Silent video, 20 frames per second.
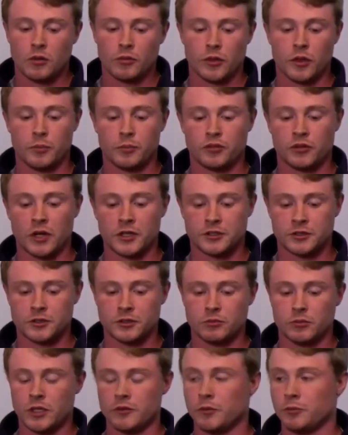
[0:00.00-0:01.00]
The
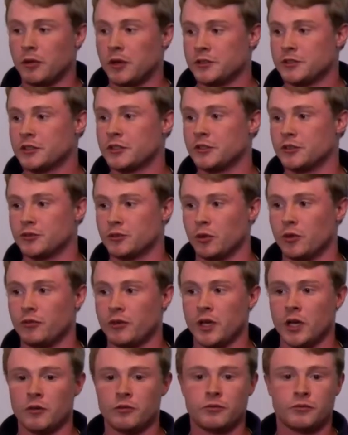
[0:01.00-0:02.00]
pressure, we have a pressure control
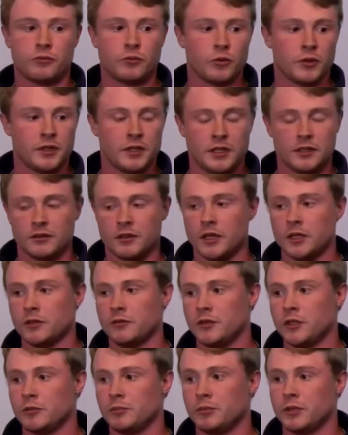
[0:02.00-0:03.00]
valve for the inlet
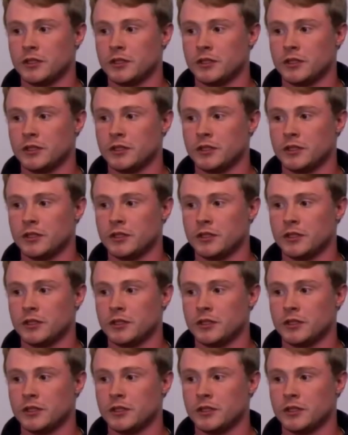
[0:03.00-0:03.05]
of it